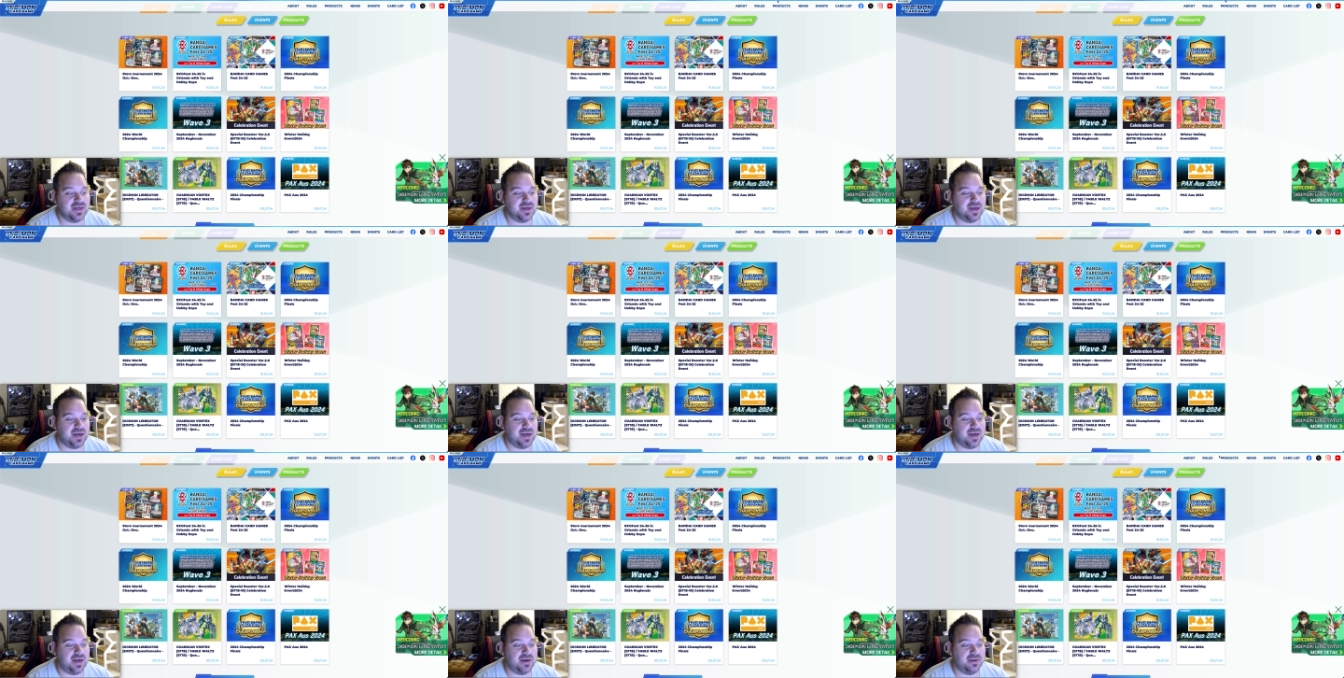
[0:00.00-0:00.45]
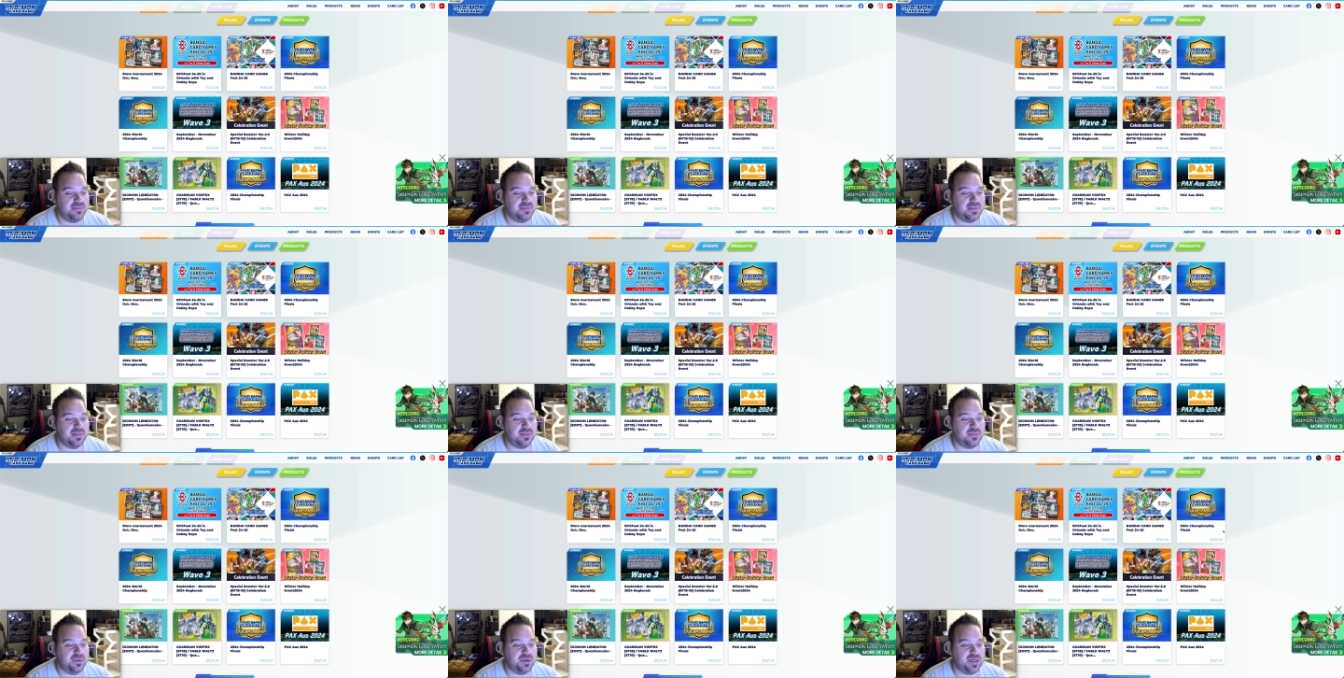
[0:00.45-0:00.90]
Um,
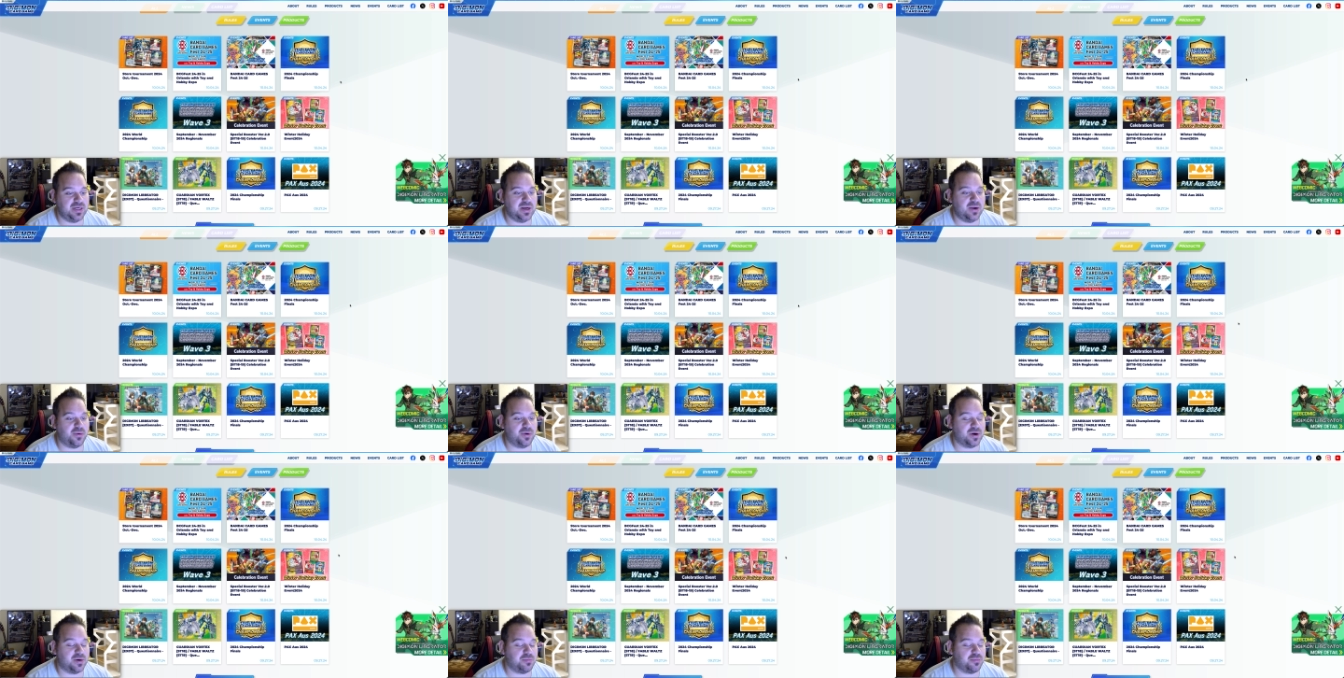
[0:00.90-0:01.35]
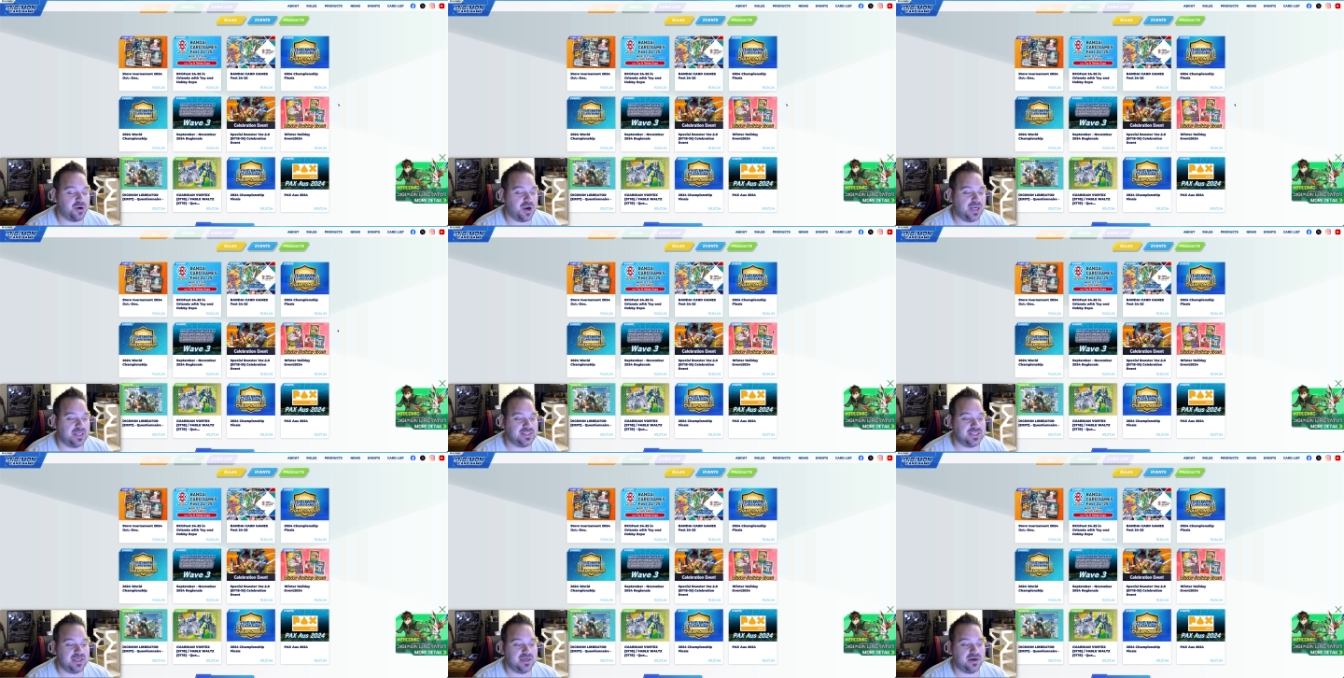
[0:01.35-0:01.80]
we know what our
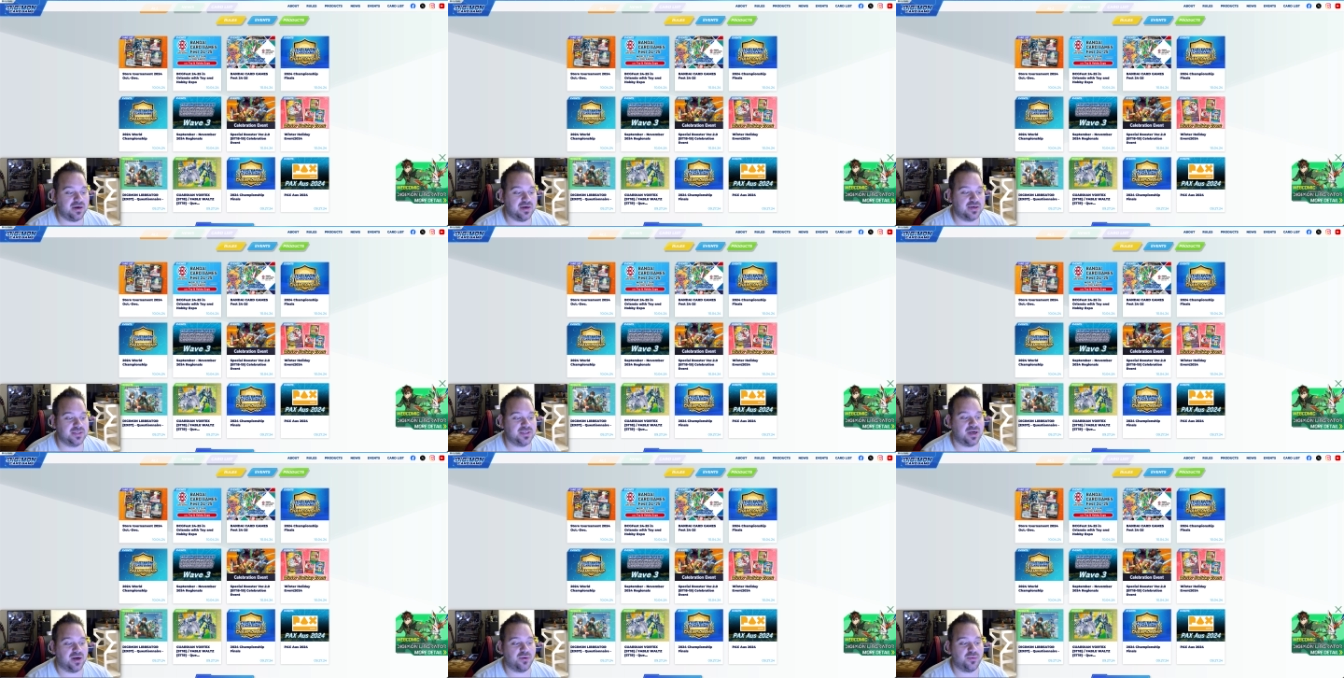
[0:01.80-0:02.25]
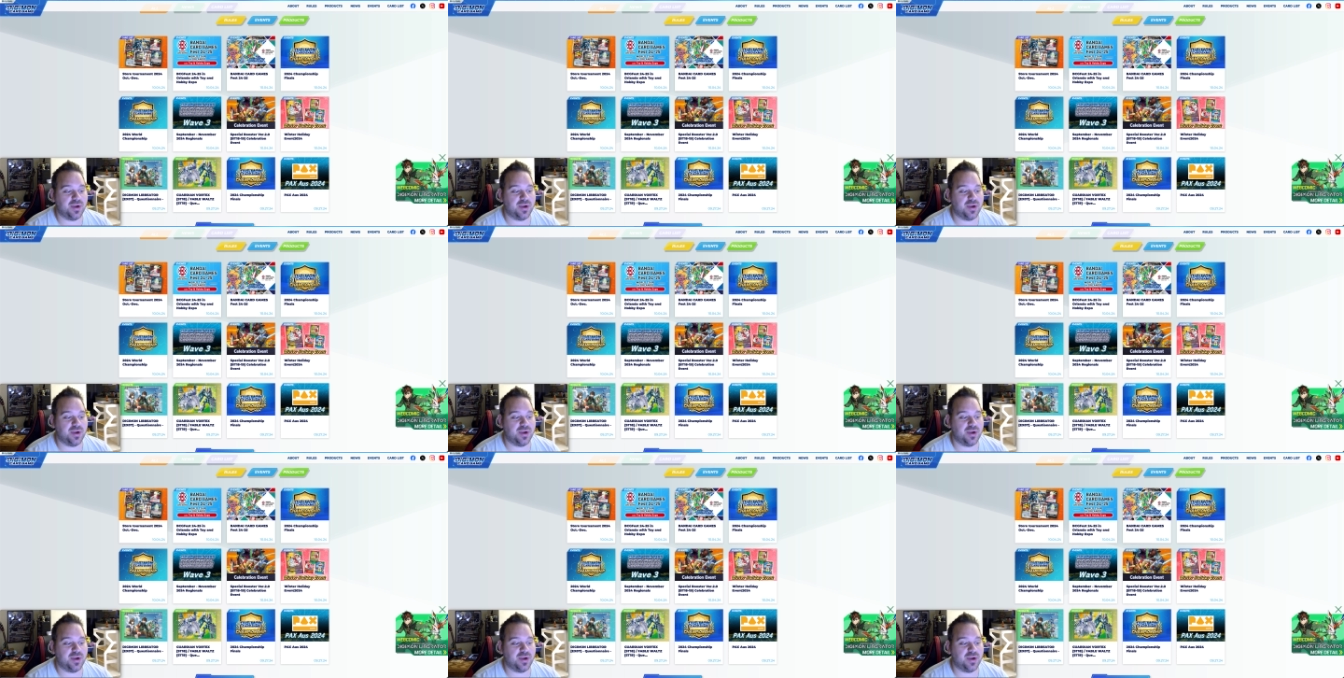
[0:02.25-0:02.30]
prizing cards are.